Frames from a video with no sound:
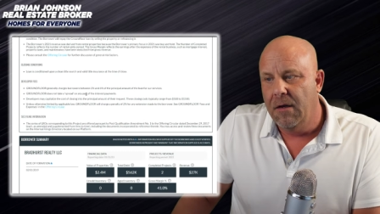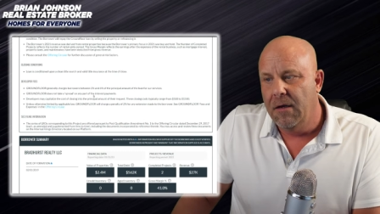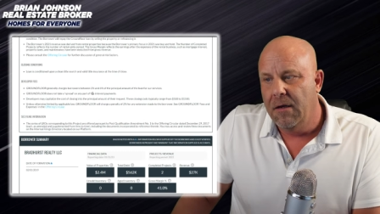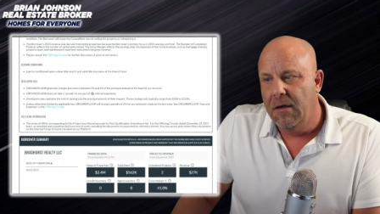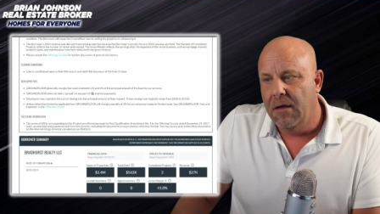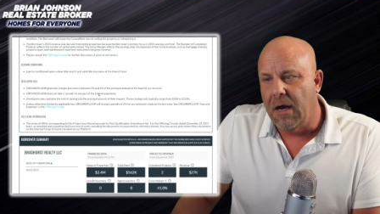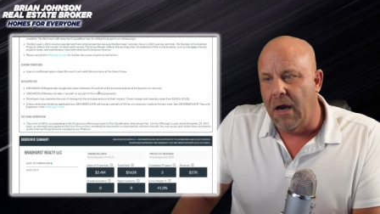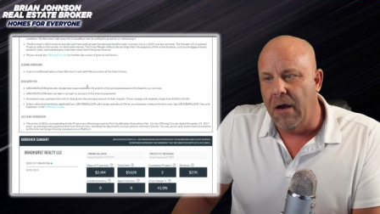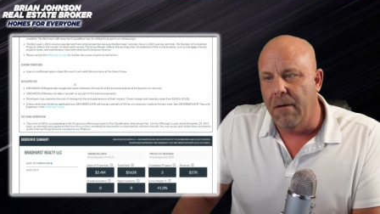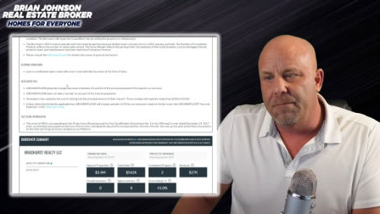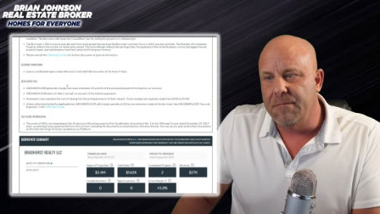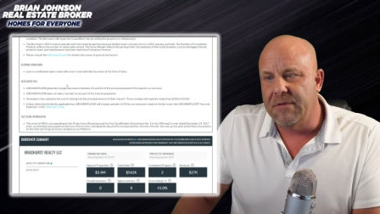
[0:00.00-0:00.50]

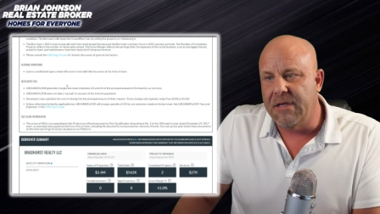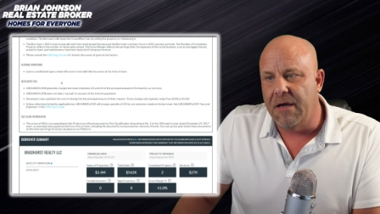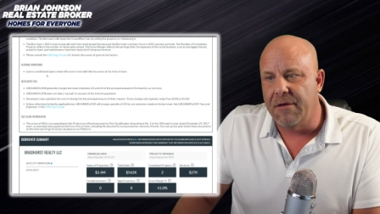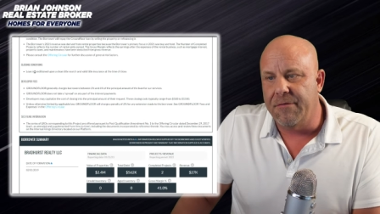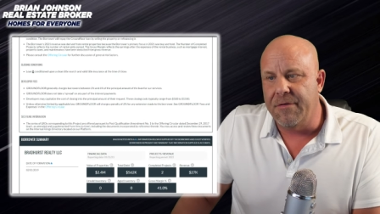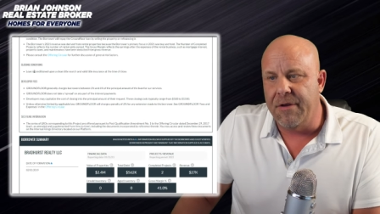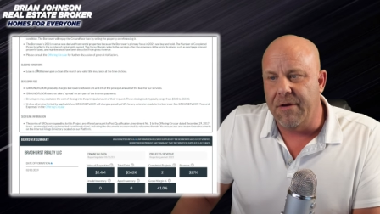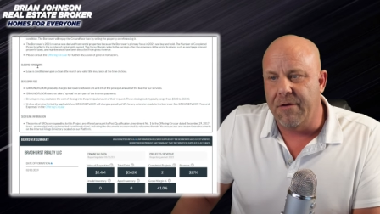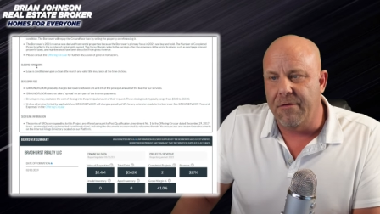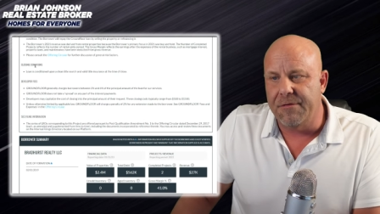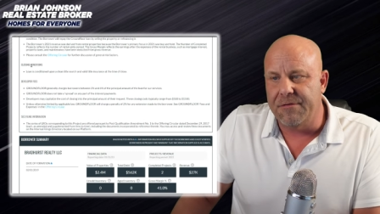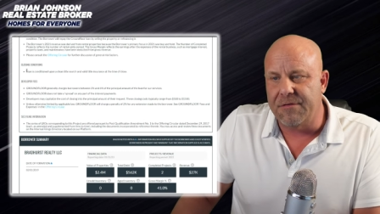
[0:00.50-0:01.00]
Um, down
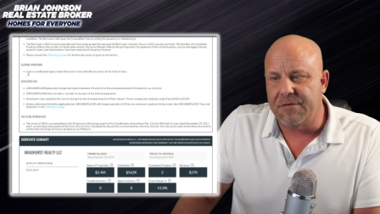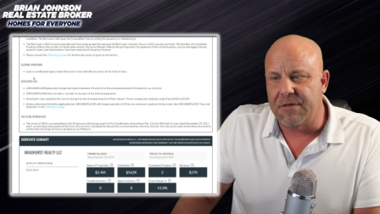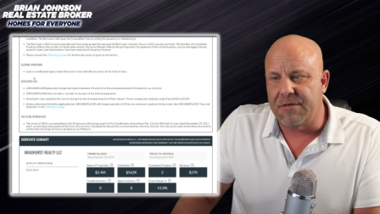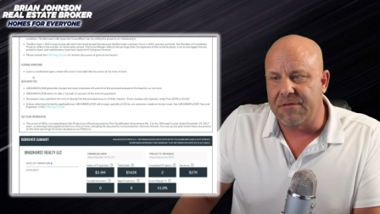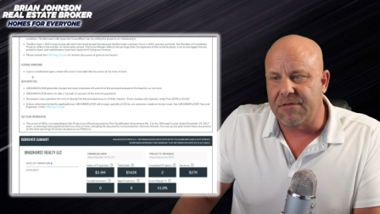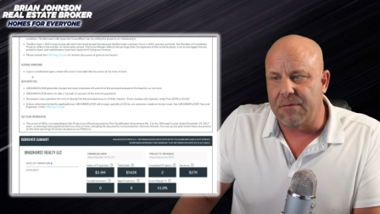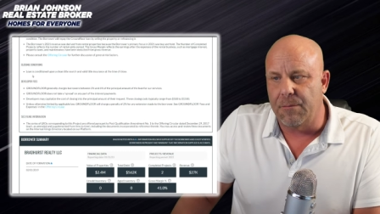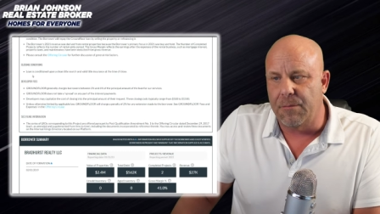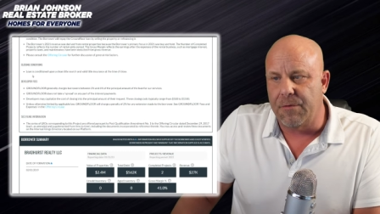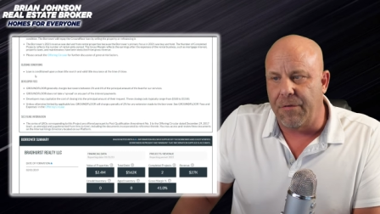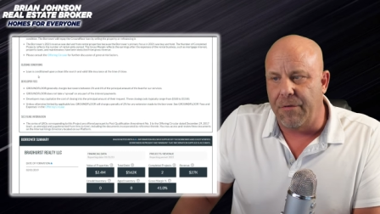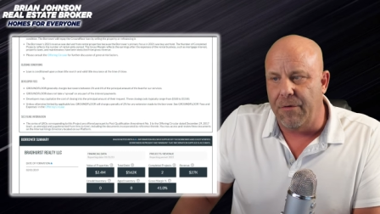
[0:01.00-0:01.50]
here, there's just
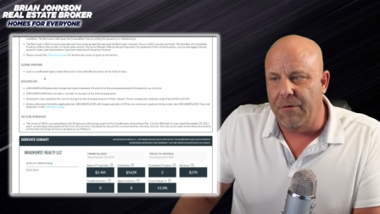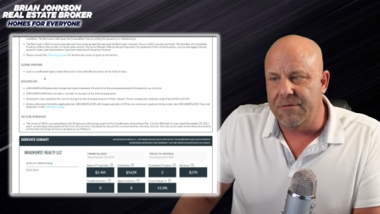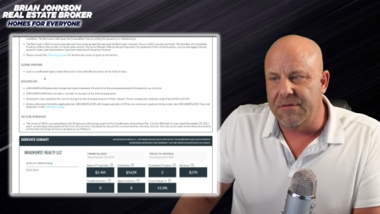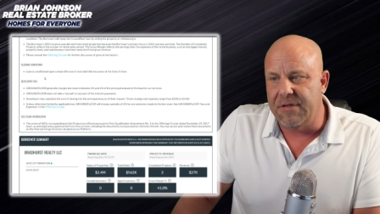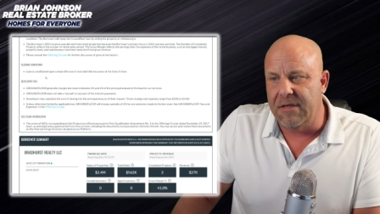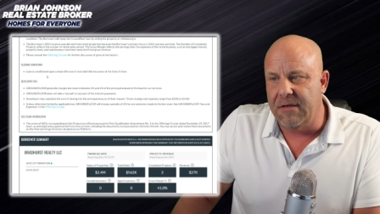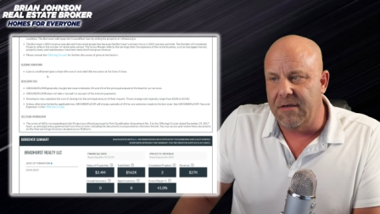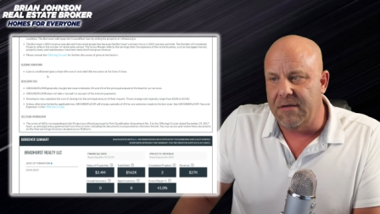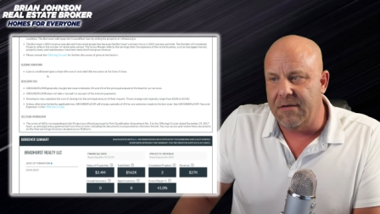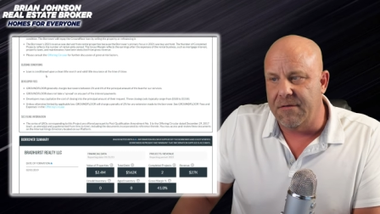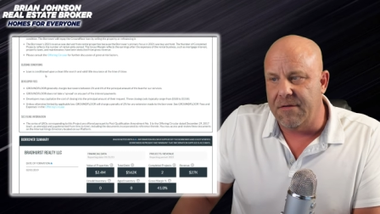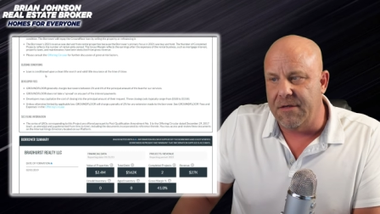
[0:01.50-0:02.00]
some
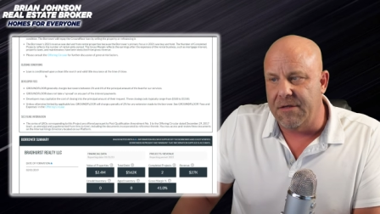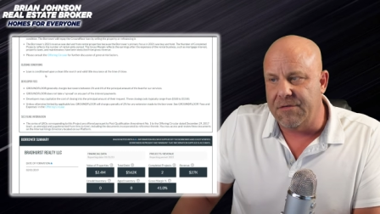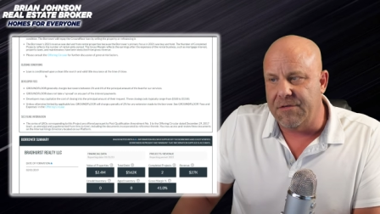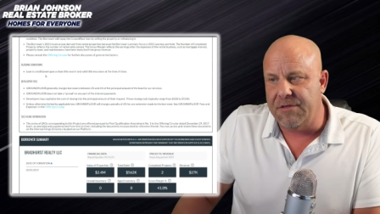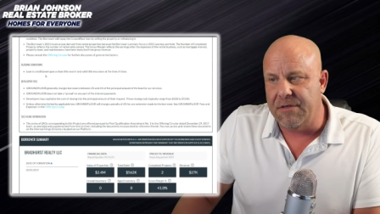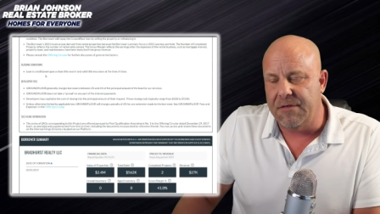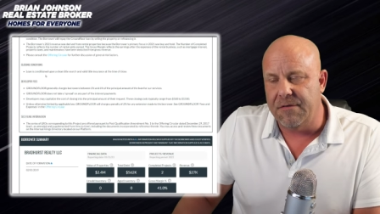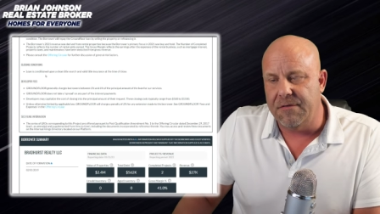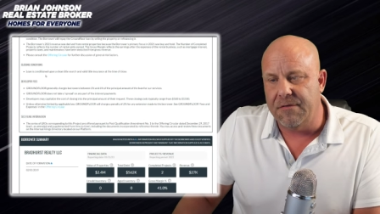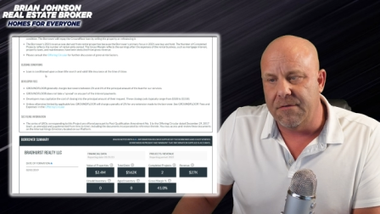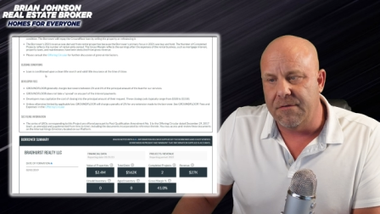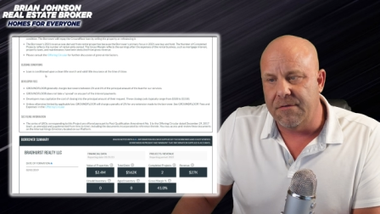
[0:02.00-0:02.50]
closing
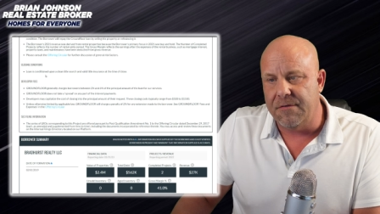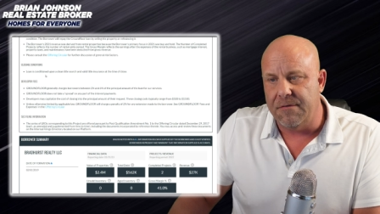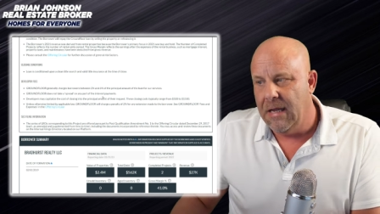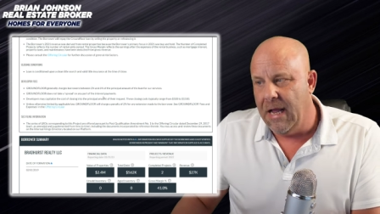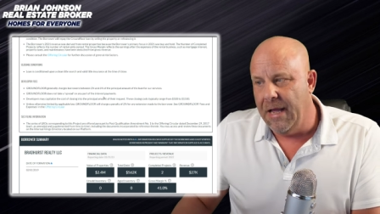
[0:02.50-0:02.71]
conditions.